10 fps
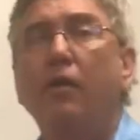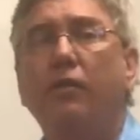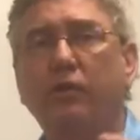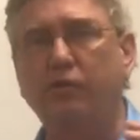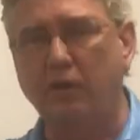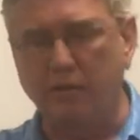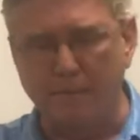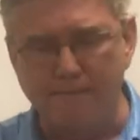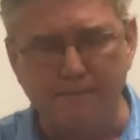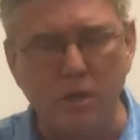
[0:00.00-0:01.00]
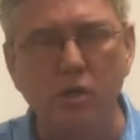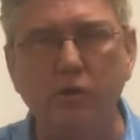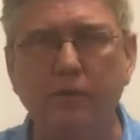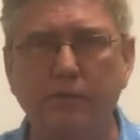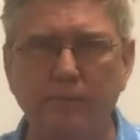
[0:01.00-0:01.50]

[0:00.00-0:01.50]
The mood of the